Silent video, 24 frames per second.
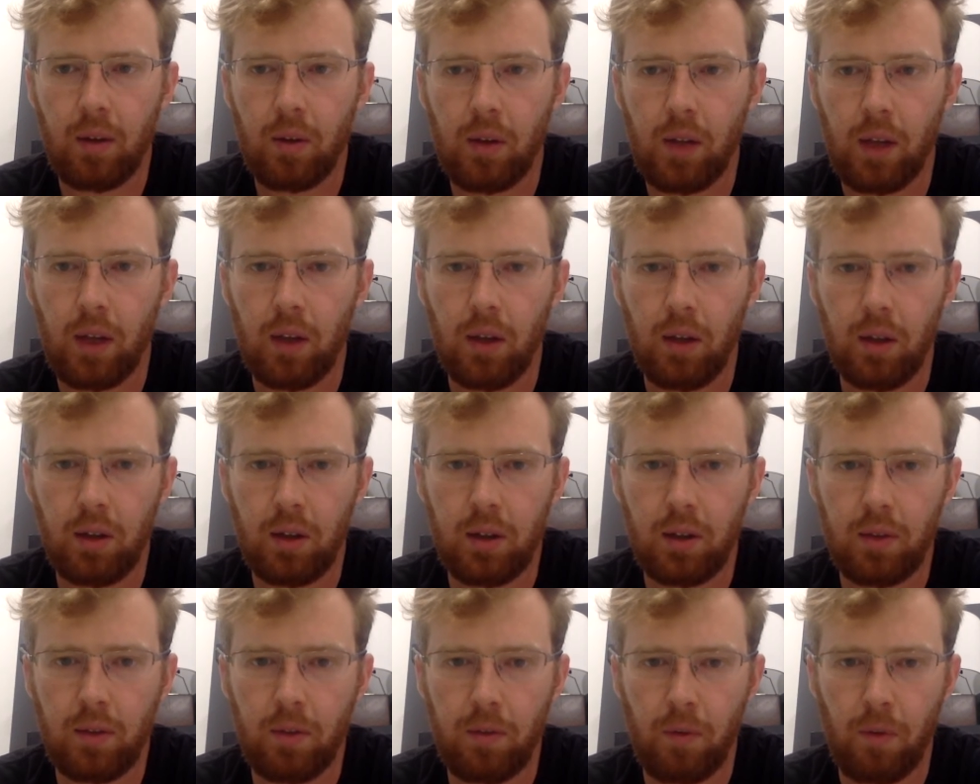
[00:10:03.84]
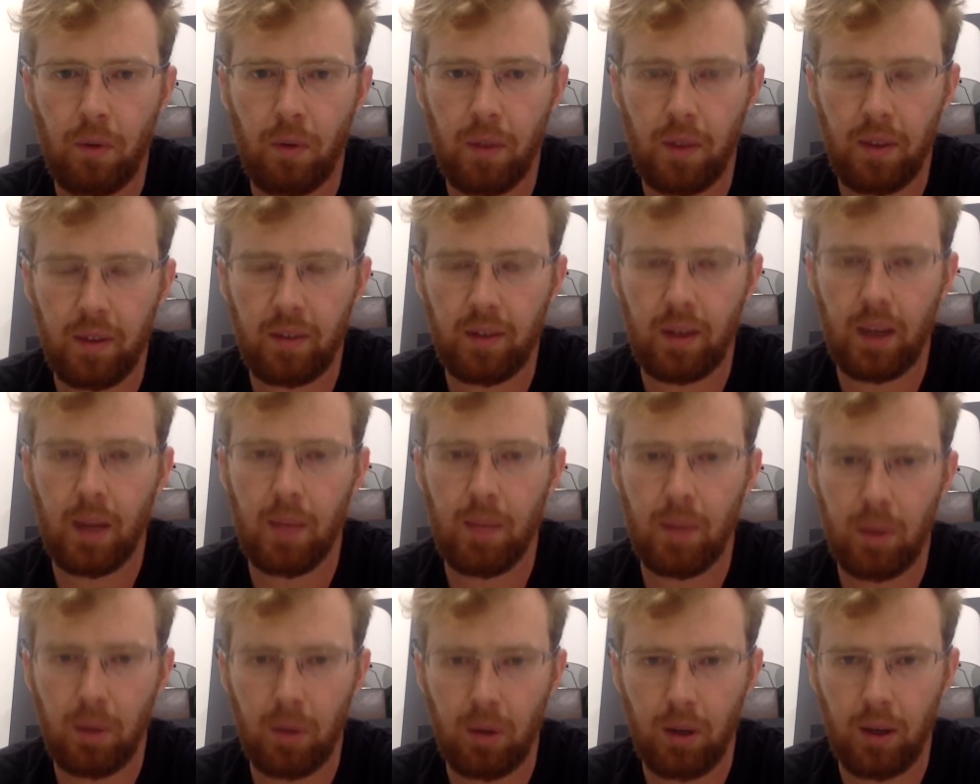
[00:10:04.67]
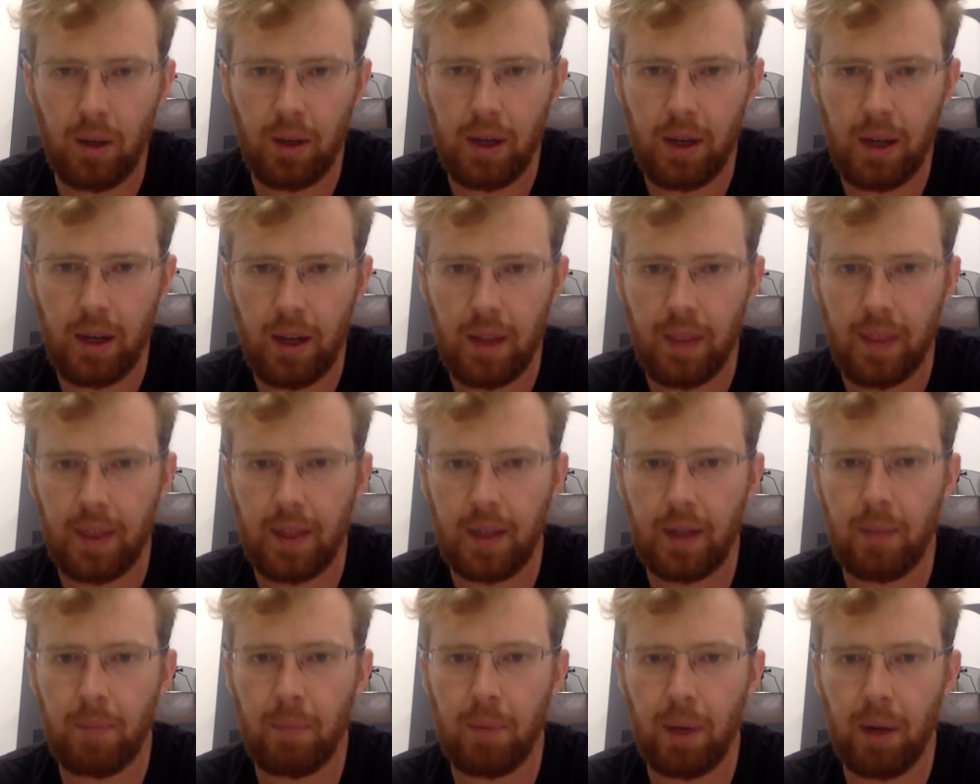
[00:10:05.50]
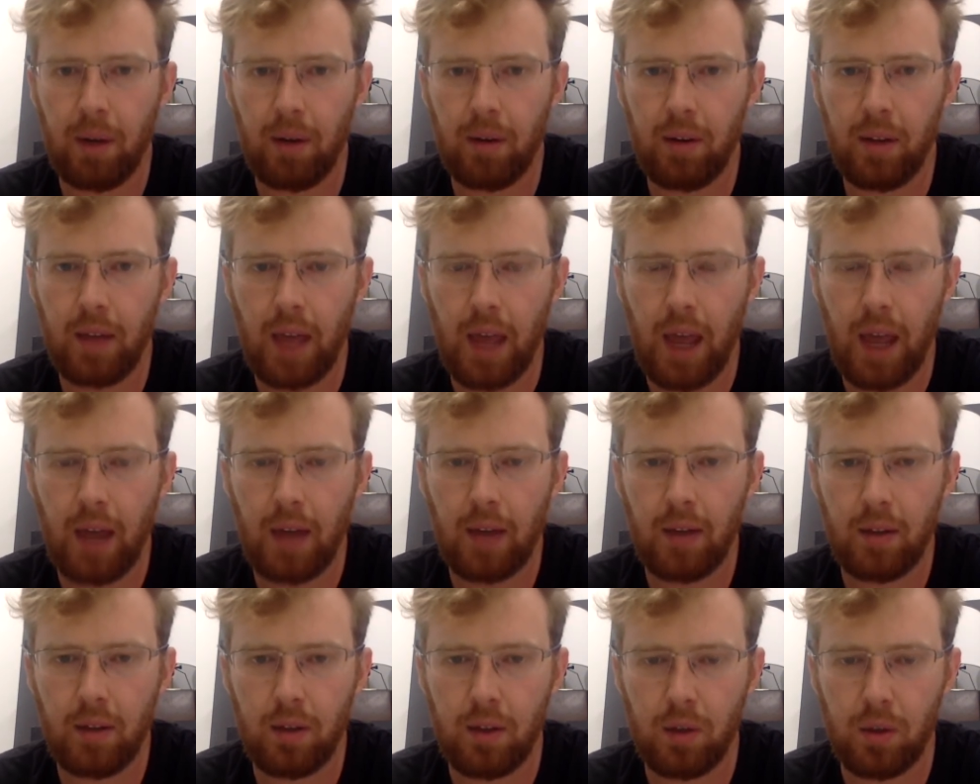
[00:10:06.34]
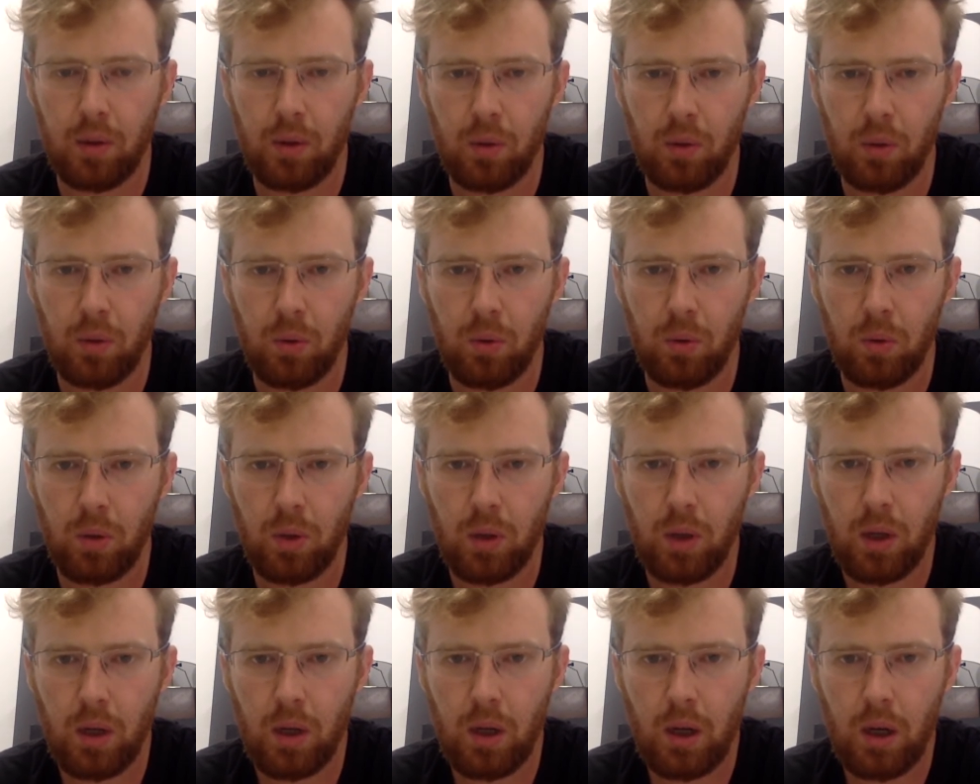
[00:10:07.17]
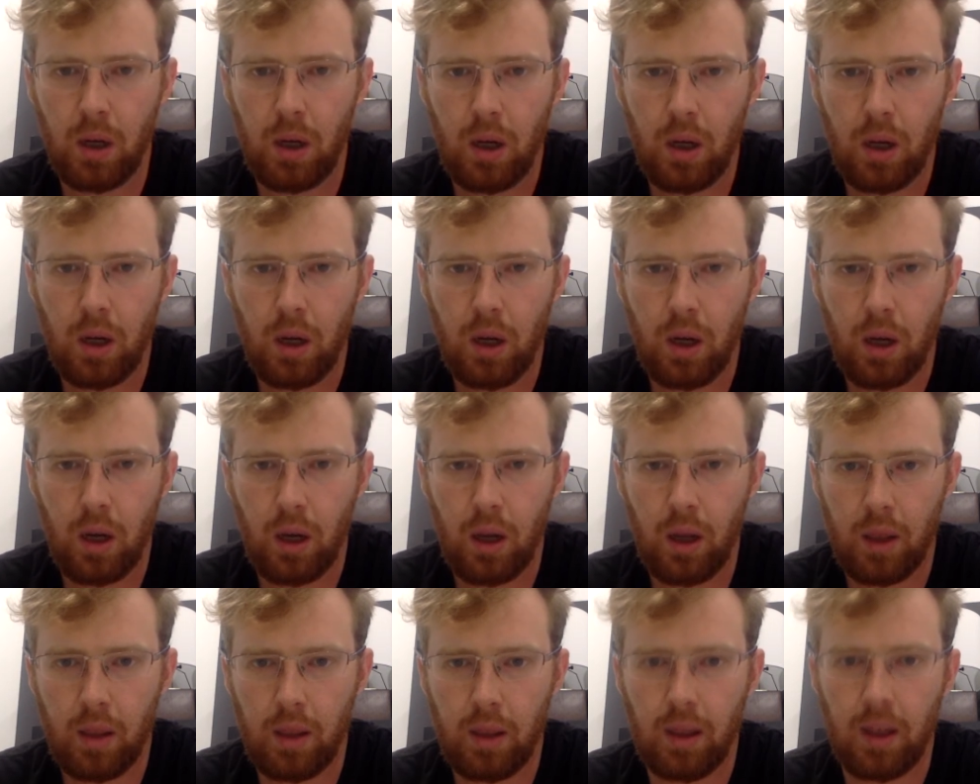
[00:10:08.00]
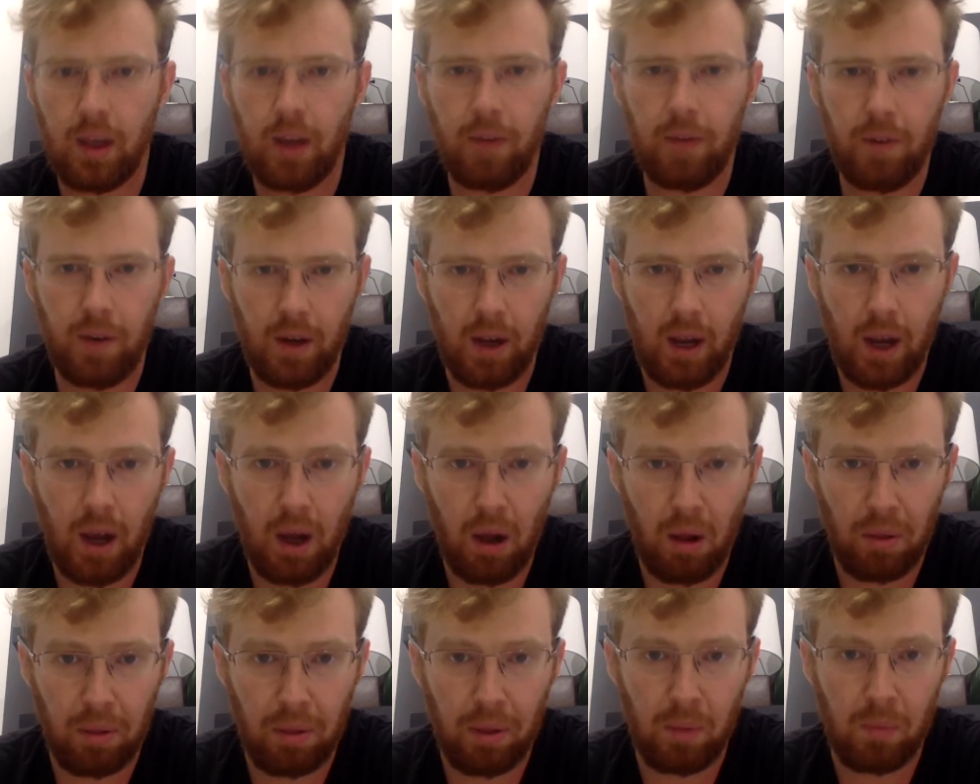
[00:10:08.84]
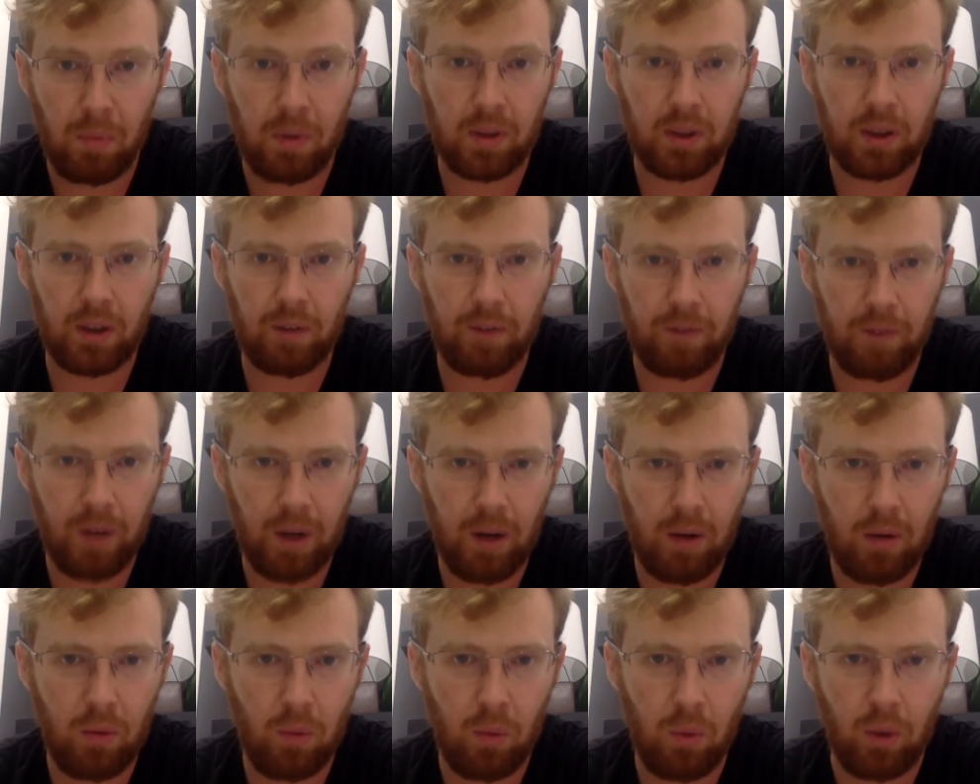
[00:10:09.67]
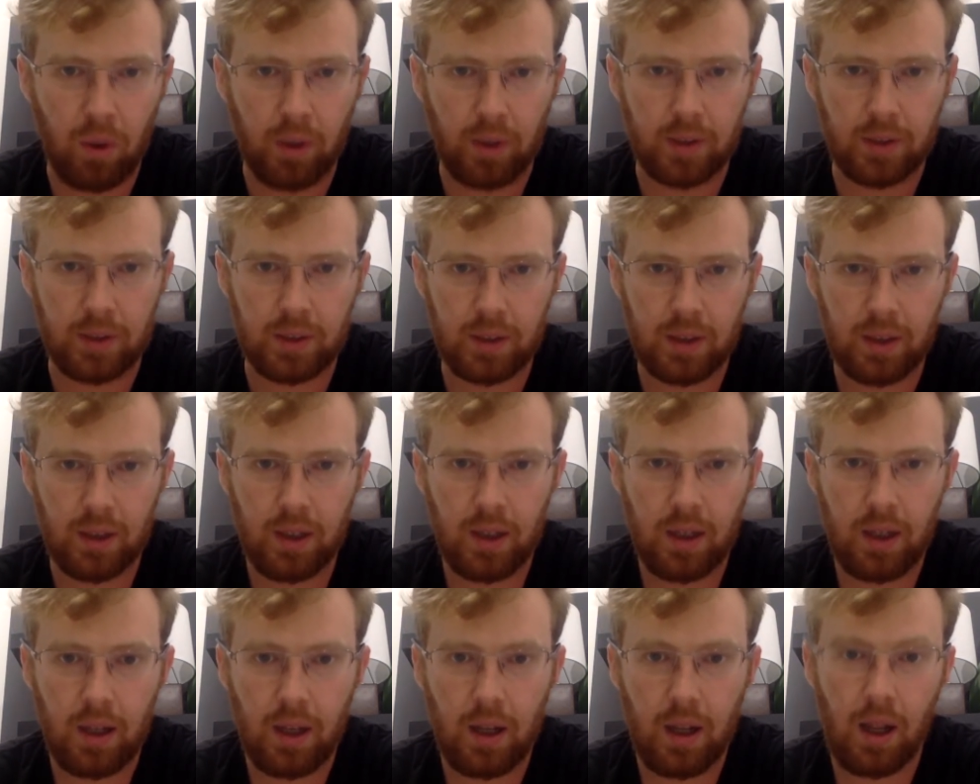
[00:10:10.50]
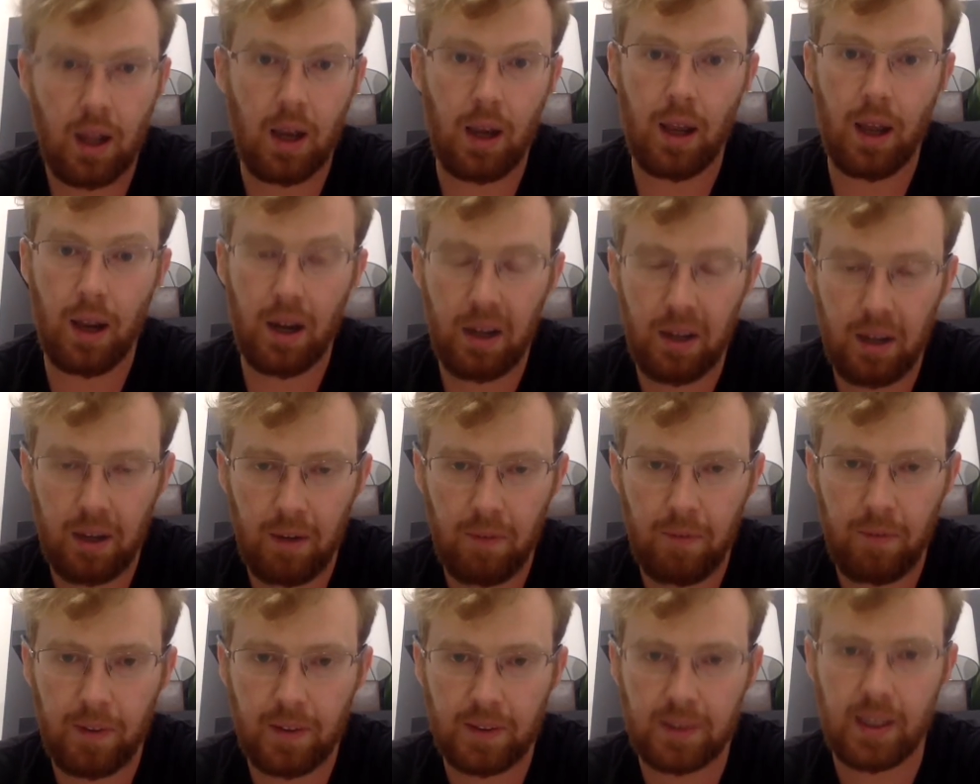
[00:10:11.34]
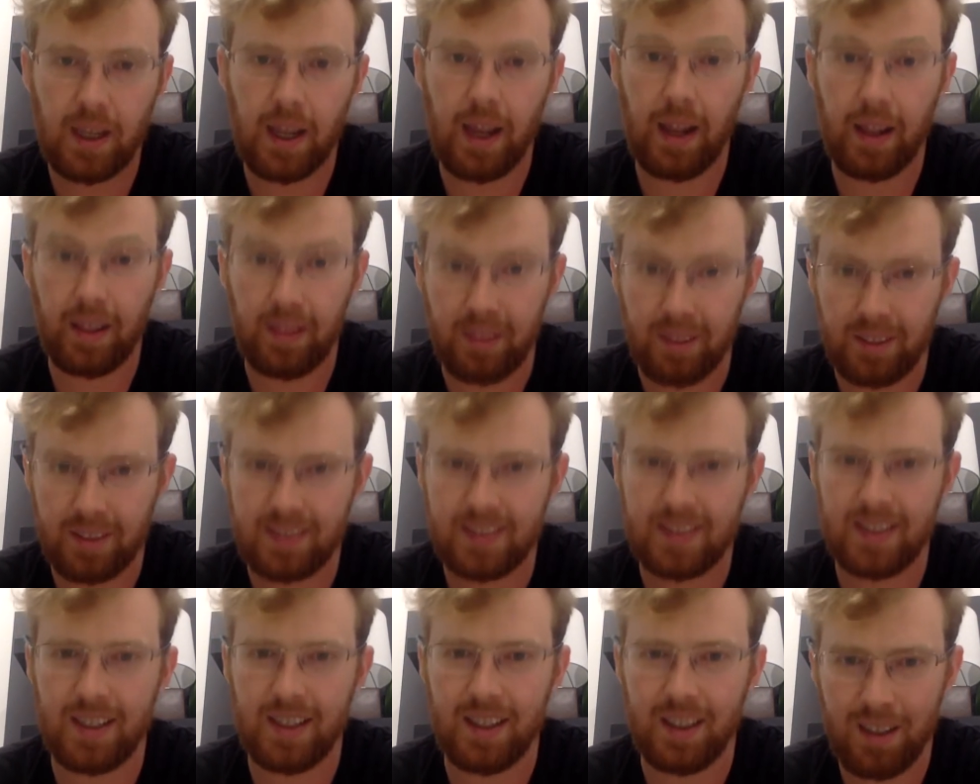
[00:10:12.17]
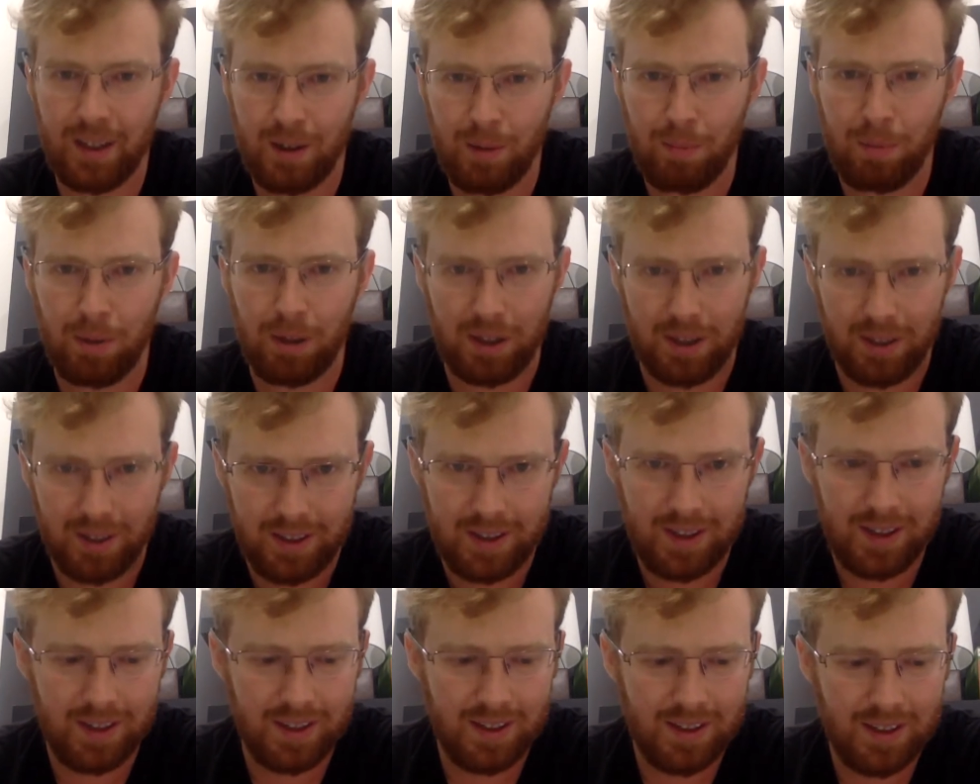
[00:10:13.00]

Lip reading: they looked for this chemical in it, and they compared that to the infant health. And what they found was a lot of infants had this in their blood,